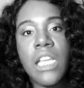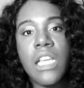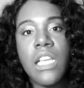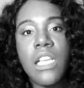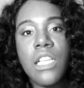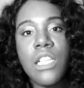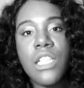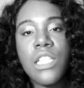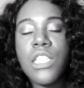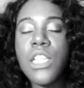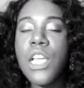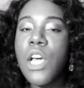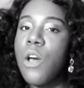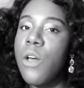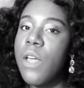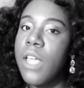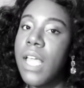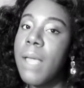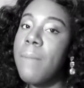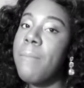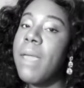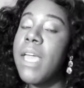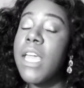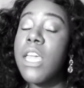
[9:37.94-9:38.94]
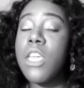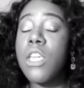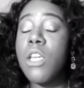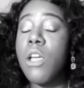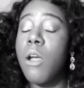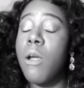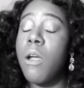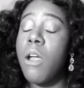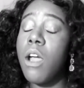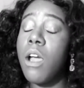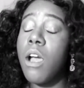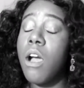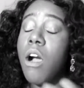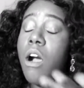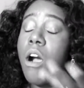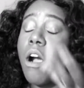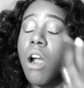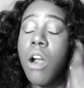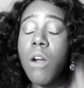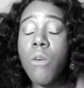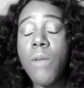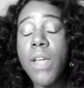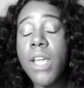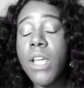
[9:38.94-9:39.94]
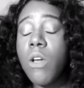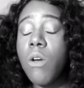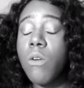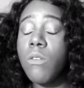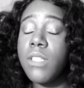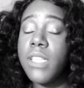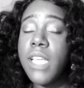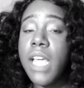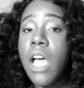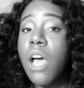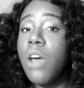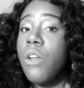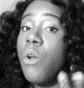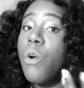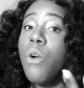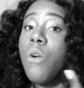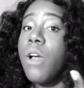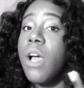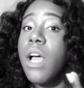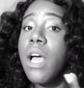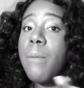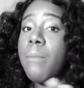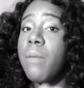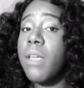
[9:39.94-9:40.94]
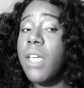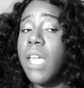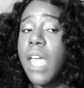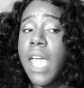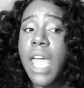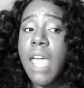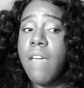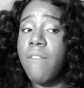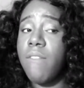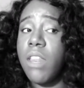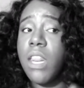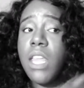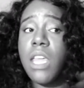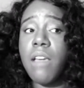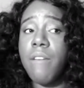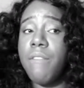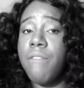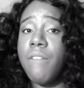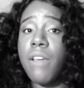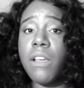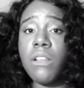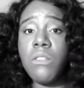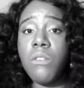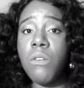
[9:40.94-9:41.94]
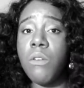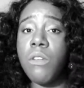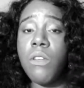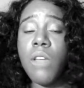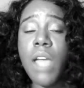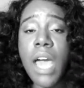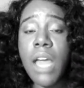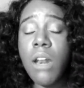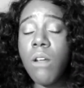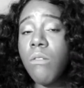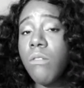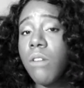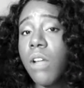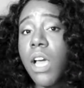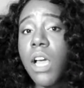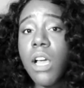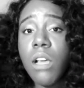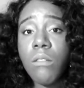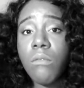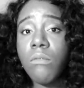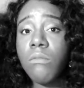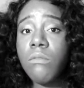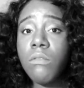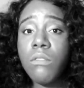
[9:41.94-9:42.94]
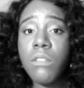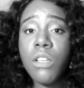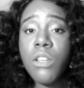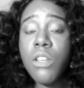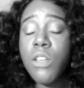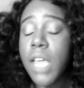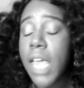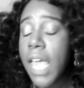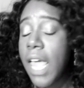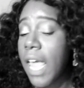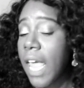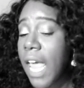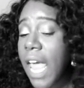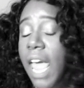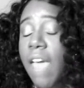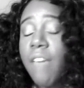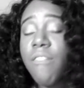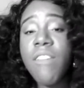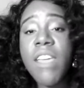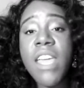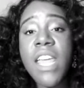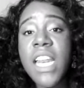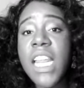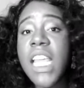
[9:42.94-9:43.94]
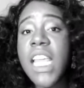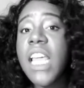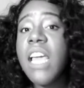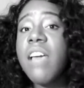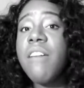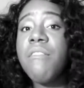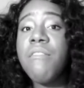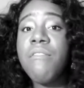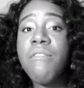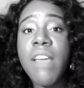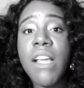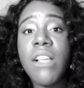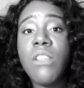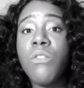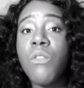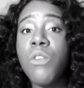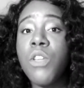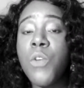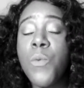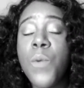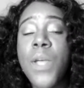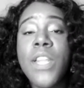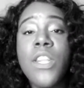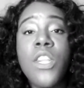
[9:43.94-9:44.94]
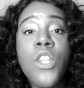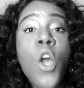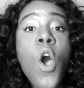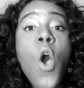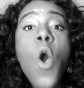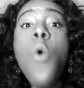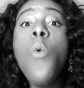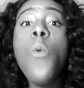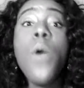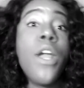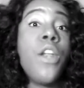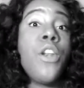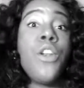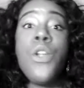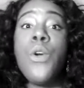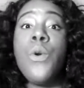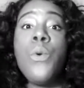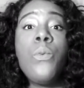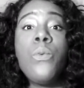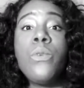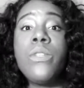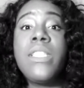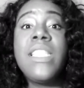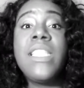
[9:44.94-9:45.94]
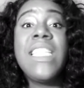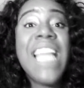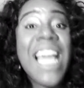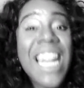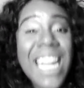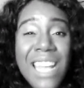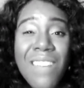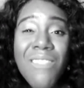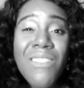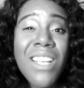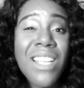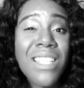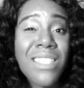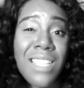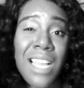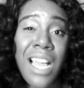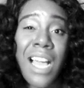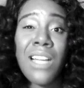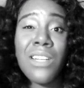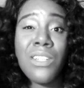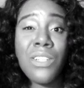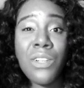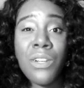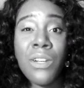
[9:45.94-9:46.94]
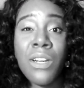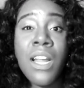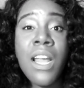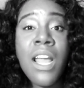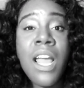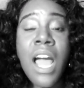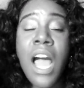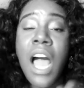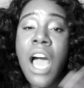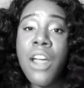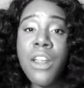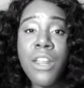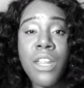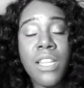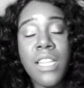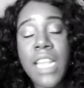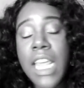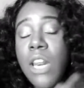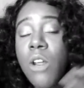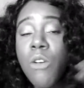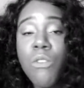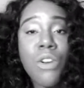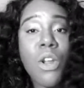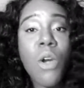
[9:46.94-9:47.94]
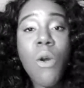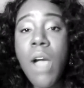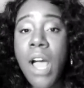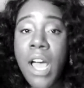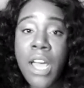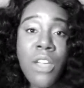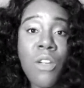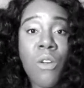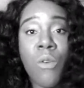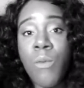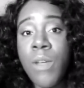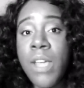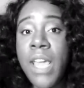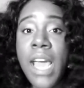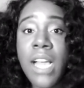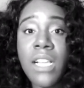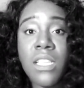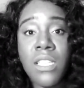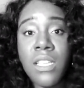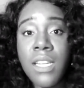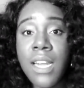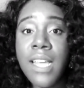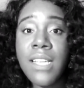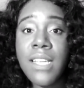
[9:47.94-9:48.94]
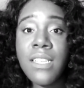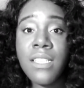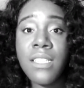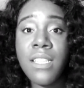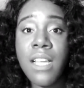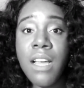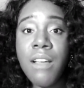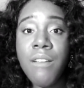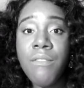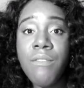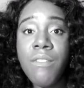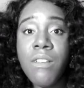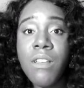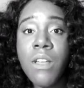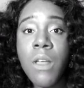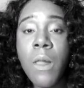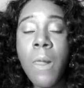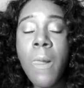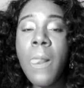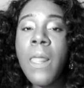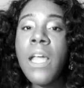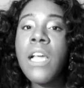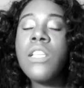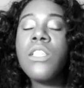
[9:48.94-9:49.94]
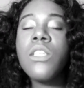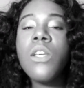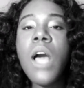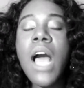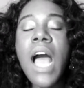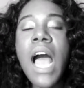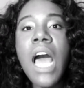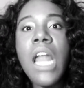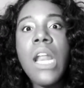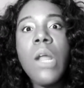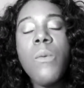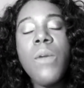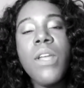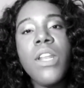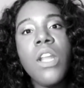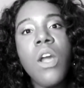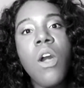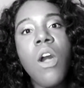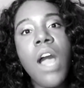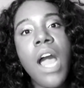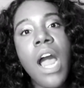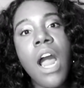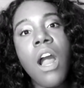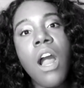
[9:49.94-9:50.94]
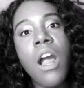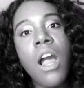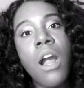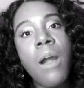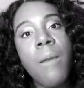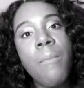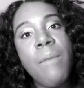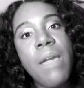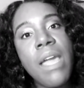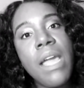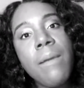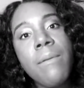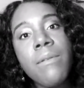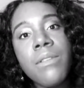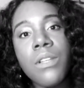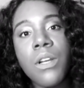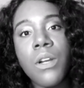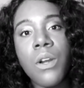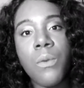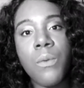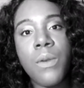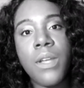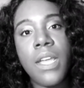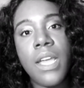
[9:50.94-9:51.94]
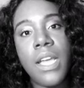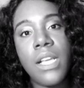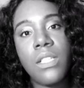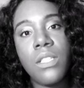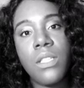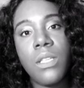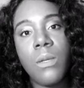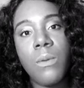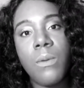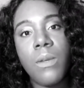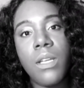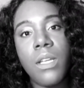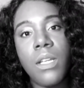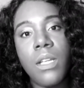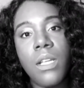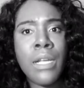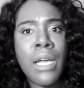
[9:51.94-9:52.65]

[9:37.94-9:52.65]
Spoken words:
So it can make your heart rate go down or up. It can have any effect on you. I don't know. It can have any effect on you. No one knows. Not even the doctor. They don't know how you're going to react to that stuff. So how do we know how our babies are going to react to it?